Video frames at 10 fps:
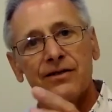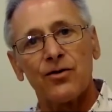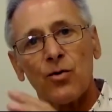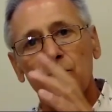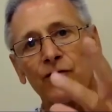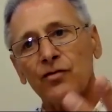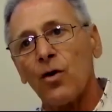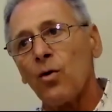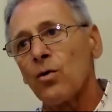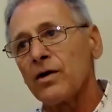in
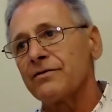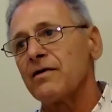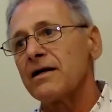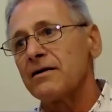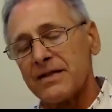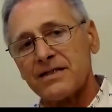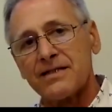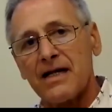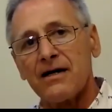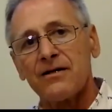almost all
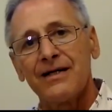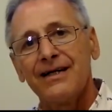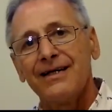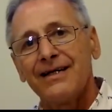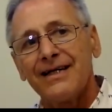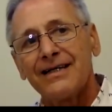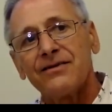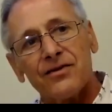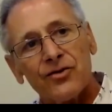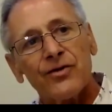environments now
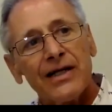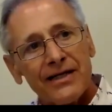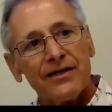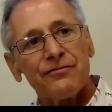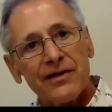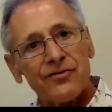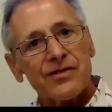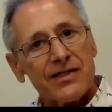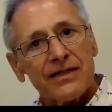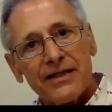and really give
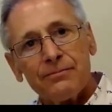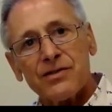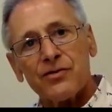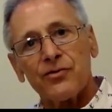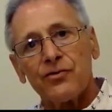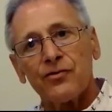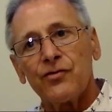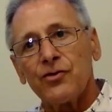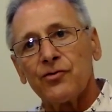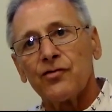interesting tips to, to
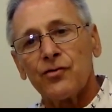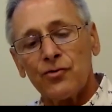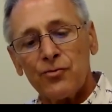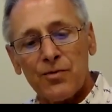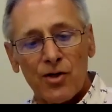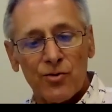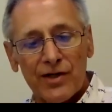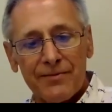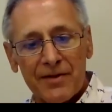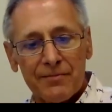students who do
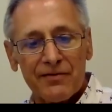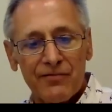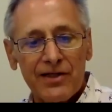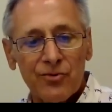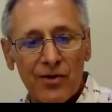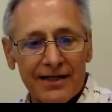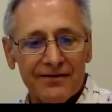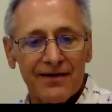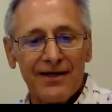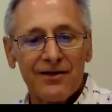programming. But when you
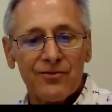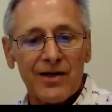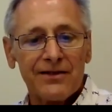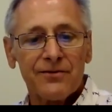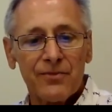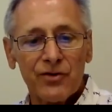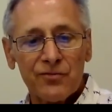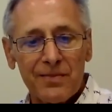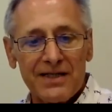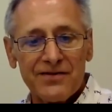write, write the
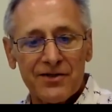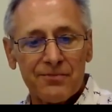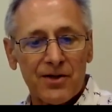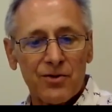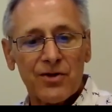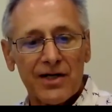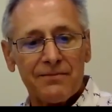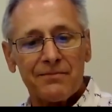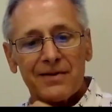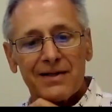most basic
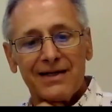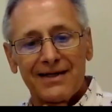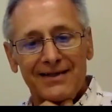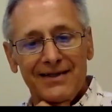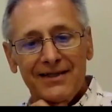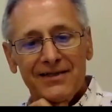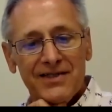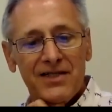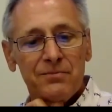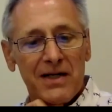program uh, in
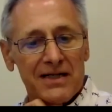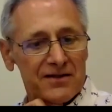C++,